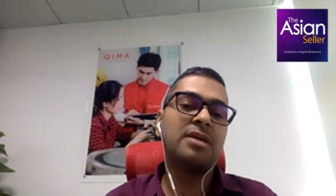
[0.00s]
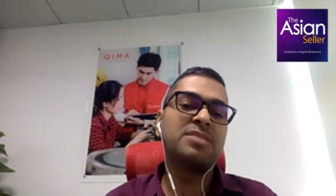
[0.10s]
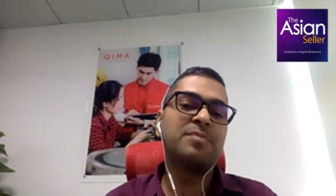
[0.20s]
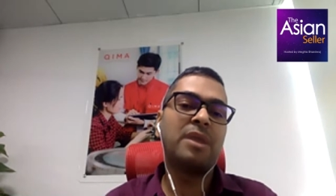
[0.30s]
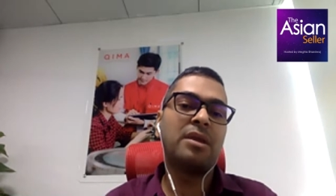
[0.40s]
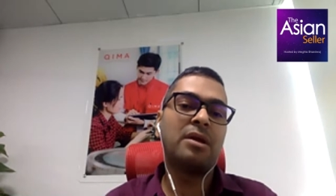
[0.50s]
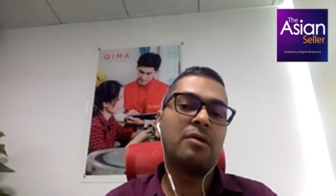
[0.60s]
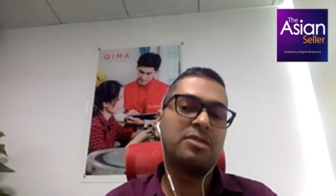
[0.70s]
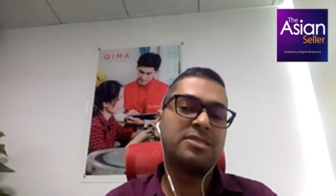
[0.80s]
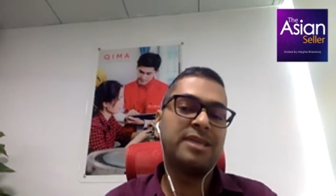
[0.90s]
SMETA
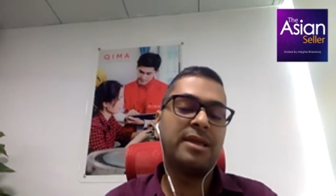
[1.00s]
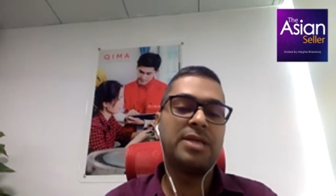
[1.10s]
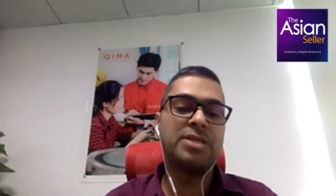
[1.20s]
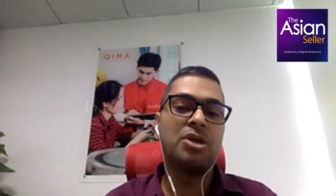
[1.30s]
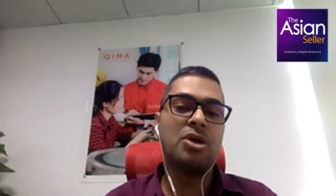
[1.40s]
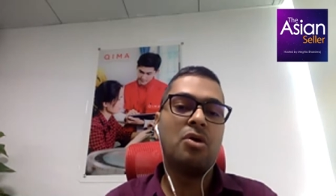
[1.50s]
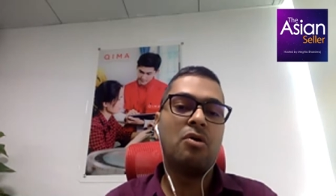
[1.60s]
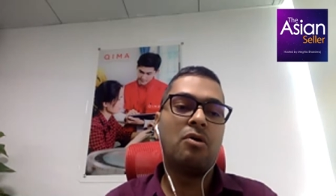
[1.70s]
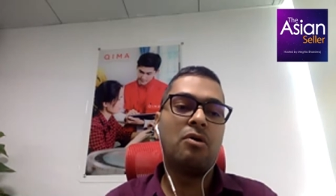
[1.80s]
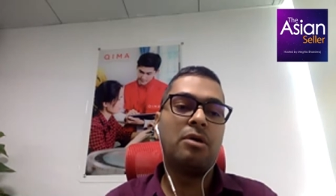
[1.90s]
or SEDEX
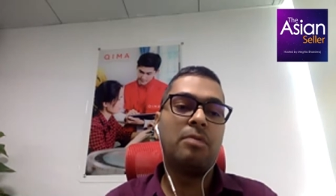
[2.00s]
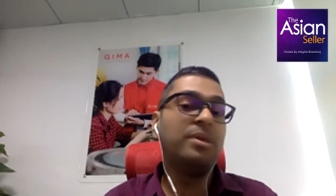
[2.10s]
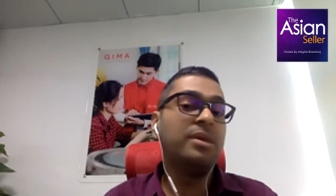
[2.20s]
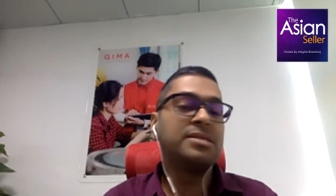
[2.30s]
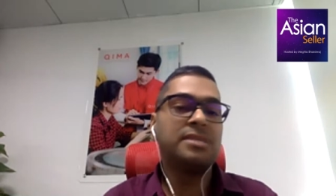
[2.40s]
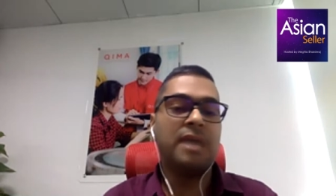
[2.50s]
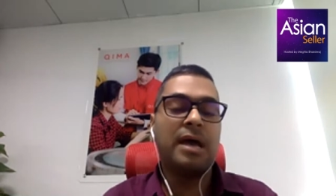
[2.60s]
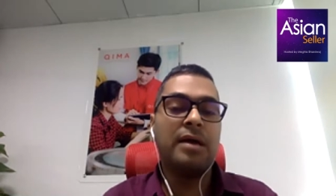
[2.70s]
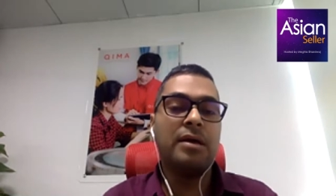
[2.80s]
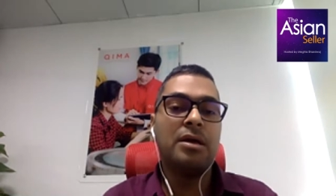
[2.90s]
or
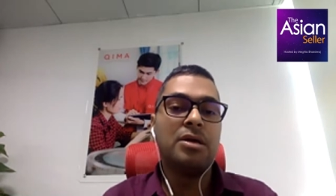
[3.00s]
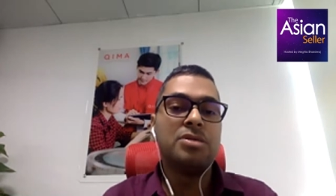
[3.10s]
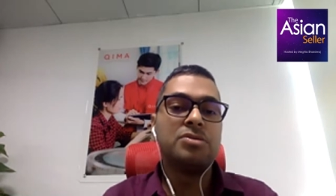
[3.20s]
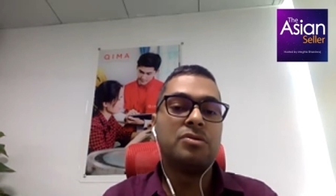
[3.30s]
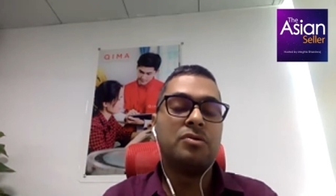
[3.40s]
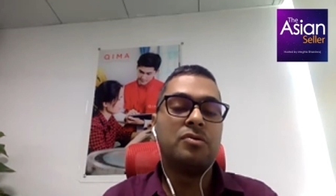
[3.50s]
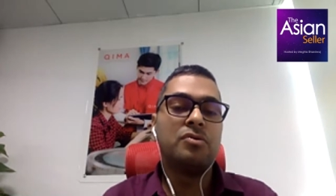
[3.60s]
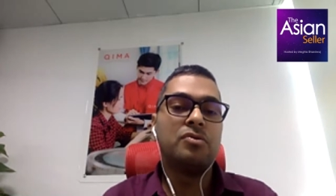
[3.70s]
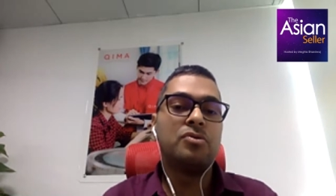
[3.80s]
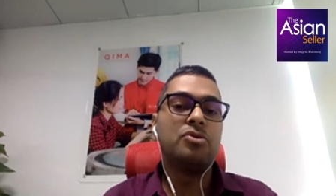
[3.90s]
BSCI.
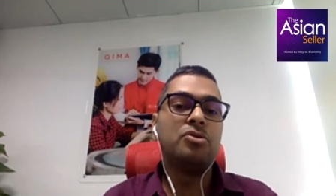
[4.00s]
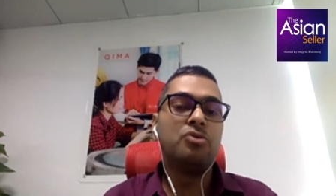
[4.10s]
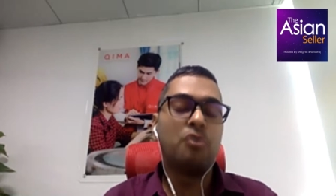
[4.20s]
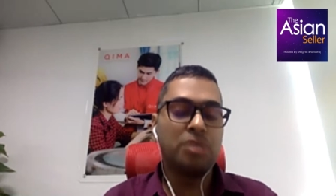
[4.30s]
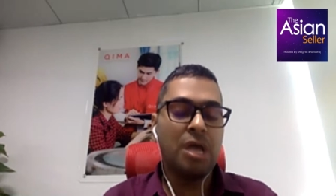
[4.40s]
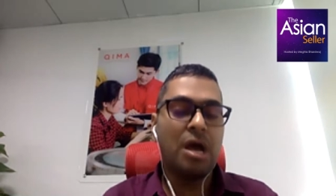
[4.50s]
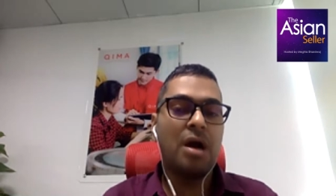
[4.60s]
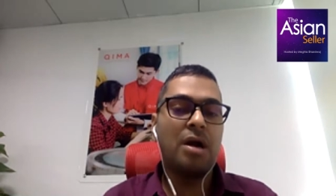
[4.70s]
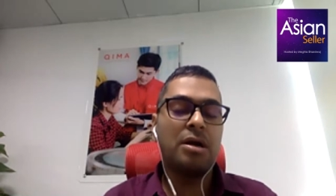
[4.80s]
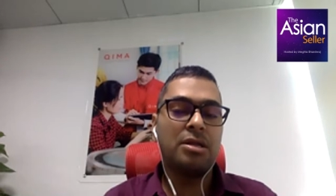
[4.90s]
So those
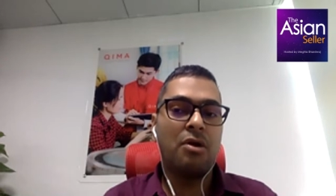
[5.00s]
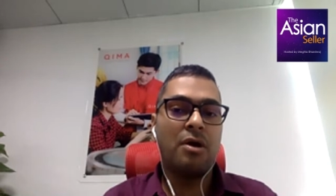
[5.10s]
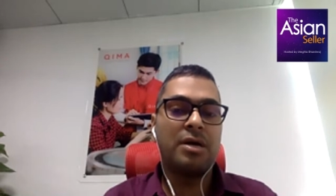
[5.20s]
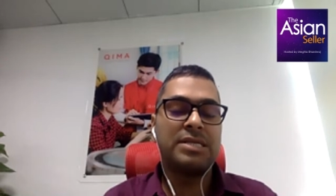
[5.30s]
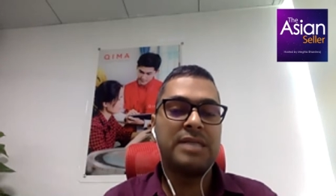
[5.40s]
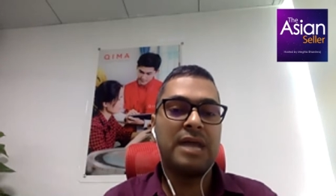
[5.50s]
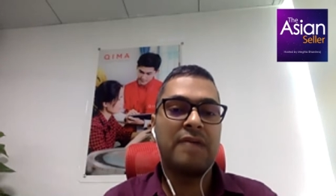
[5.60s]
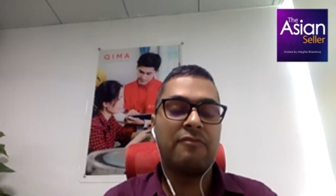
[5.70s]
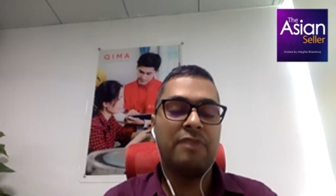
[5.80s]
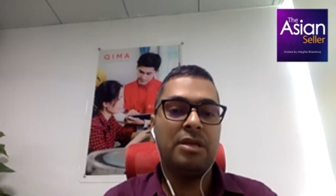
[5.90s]
are the audits that
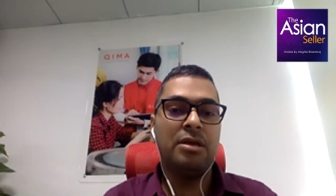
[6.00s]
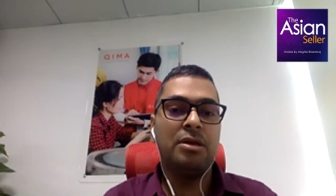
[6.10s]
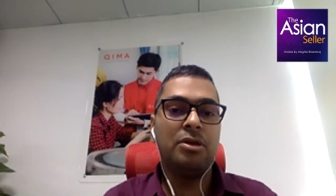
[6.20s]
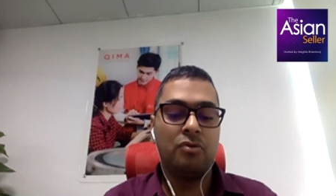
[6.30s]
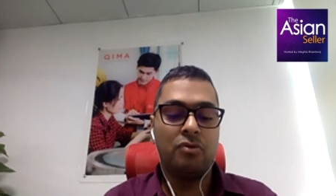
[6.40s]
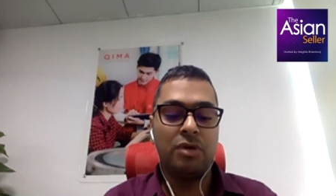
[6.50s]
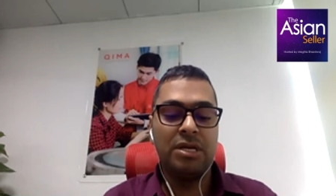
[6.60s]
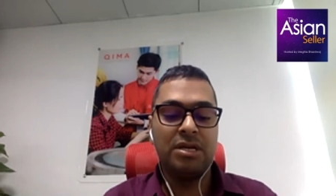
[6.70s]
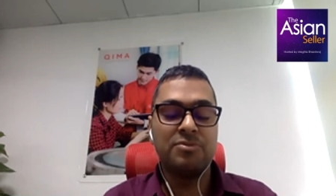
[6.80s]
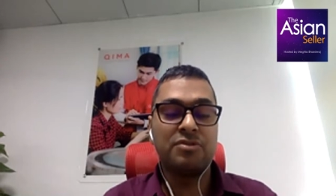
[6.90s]
we do in
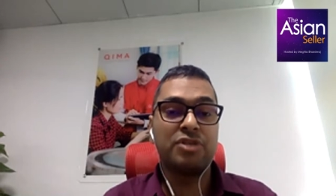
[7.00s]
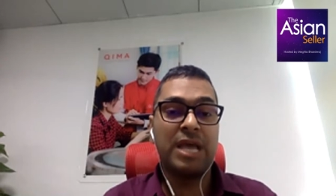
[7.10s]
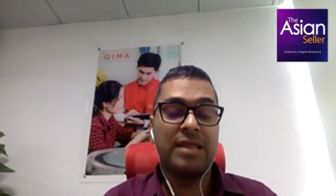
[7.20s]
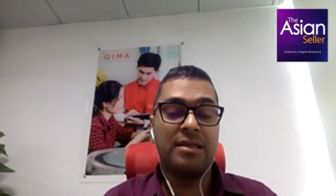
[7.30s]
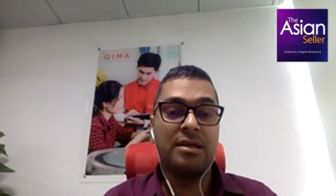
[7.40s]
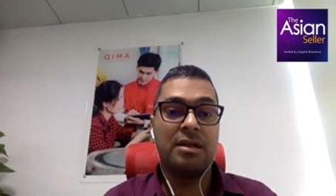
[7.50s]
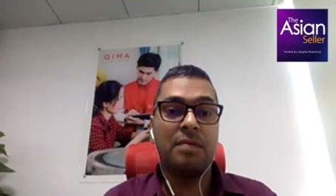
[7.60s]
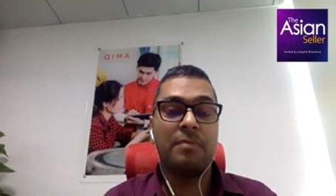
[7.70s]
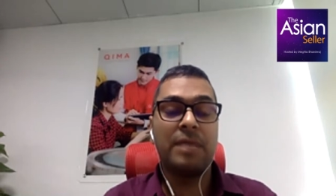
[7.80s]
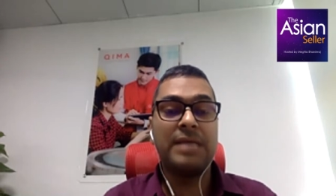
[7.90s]
terms of ethical
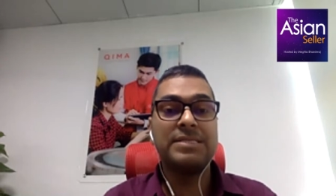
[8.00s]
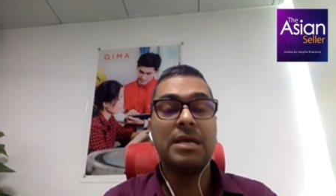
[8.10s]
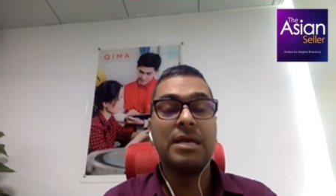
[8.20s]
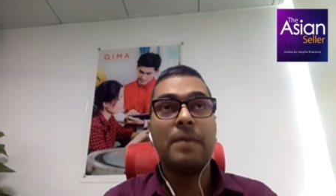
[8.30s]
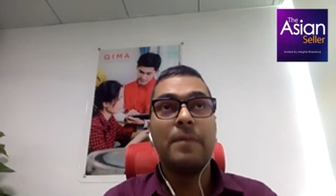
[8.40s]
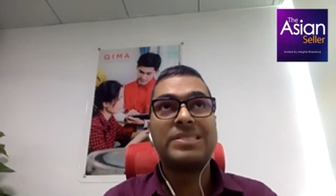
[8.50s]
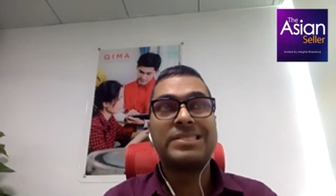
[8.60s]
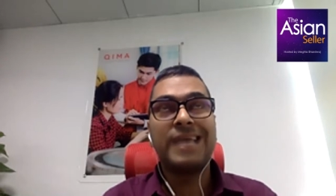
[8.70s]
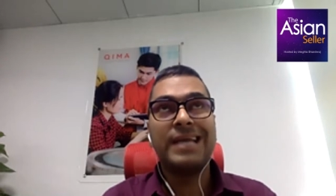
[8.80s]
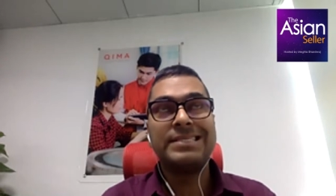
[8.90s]
compliance.
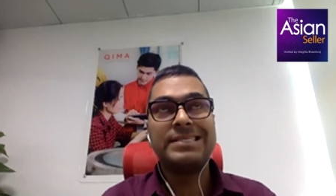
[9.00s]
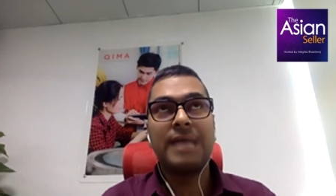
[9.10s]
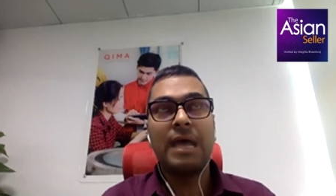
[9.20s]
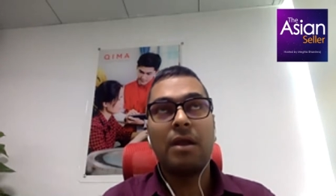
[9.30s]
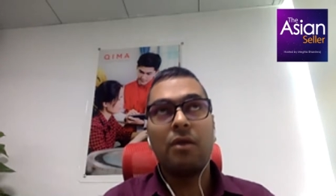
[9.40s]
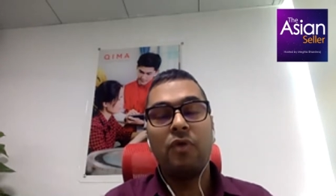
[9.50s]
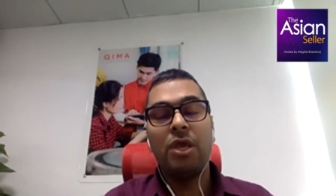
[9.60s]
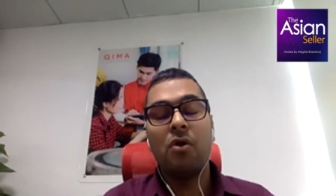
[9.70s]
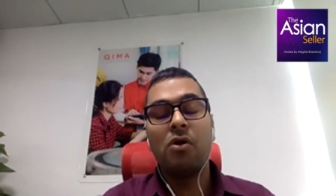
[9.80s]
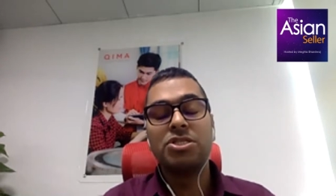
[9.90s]
Besides that, we
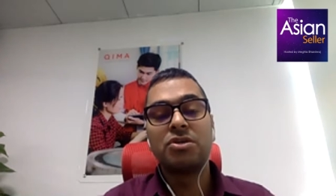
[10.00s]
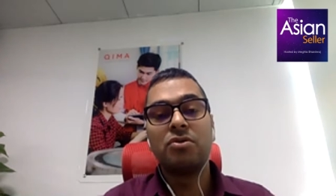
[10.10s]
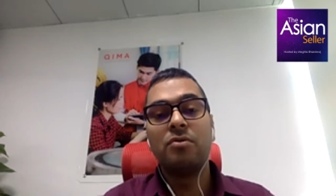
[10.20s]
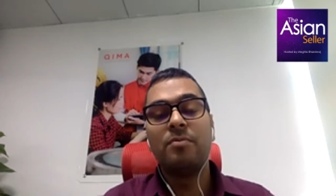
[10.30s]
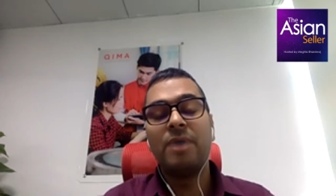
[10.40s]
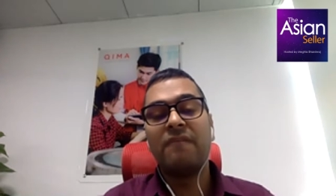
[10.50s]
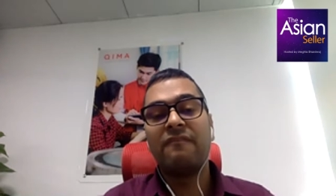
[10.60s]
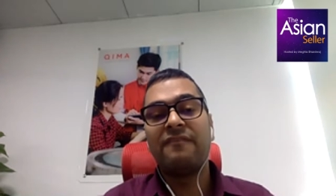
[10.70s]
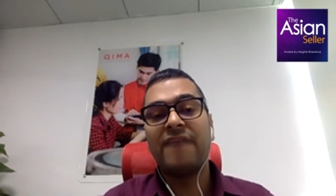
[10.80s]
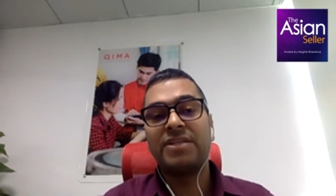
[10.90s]
also do
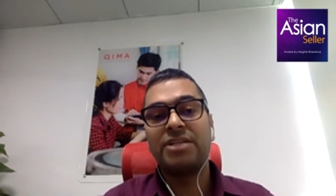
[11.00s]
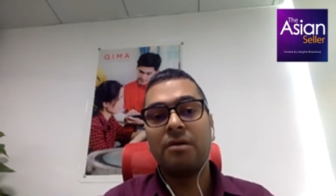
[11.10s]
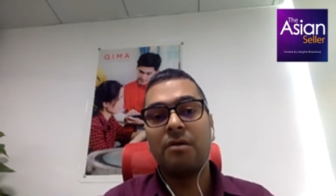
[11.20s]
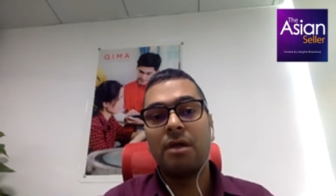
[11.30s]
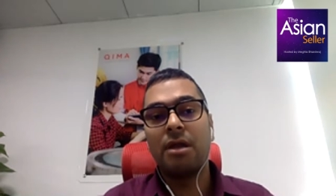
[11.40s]
manufacturing audit.